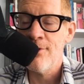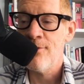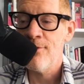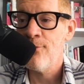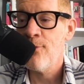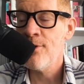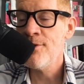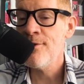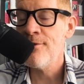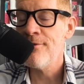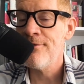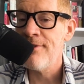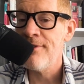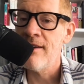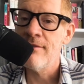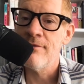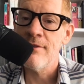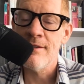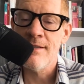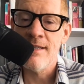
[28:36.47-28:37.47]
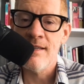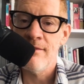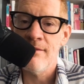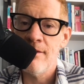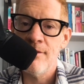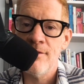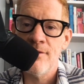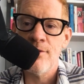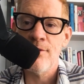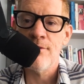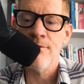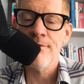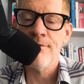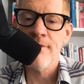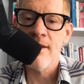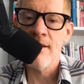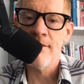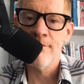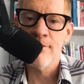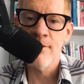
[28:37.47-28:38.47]
What's your favorite TV show, your
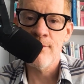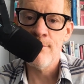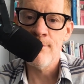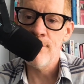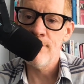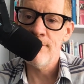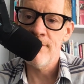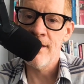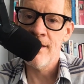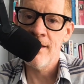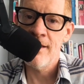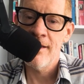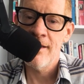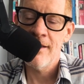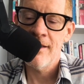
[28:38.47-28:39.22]
favorite movie?